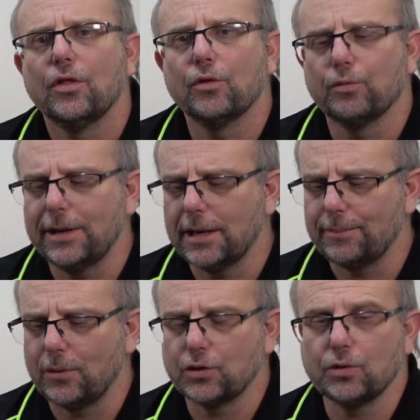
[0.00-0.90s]
The relay
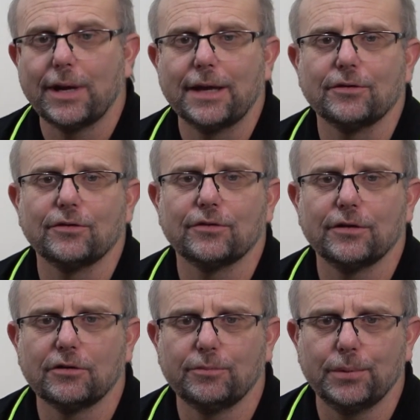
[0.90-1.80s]
module has
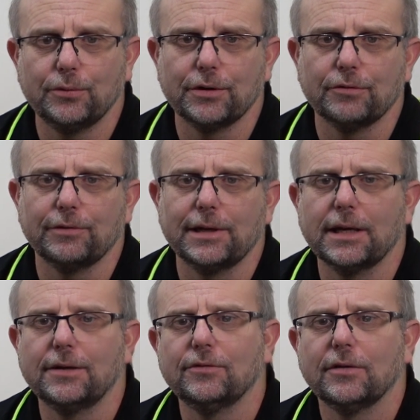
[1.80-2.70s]
six built-in
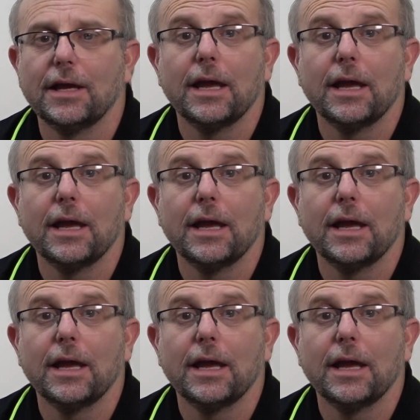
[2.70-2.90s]
relays